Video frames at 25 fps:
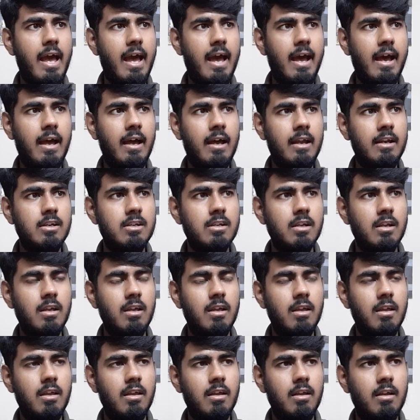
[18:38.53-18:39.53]
and
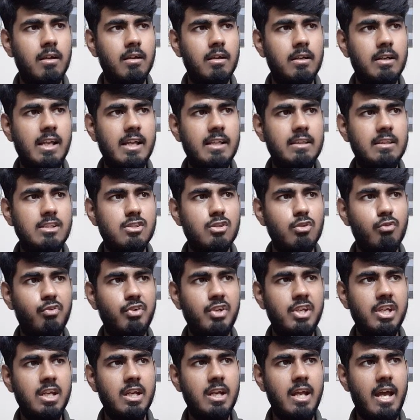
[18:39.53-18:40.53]
click this over
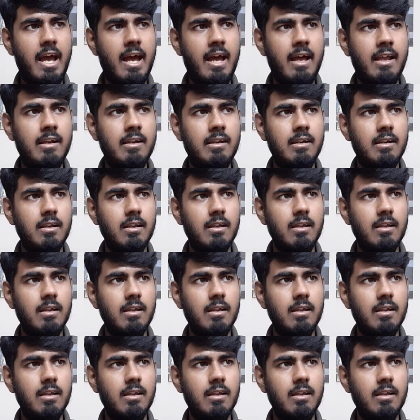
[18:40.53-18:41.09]
here, and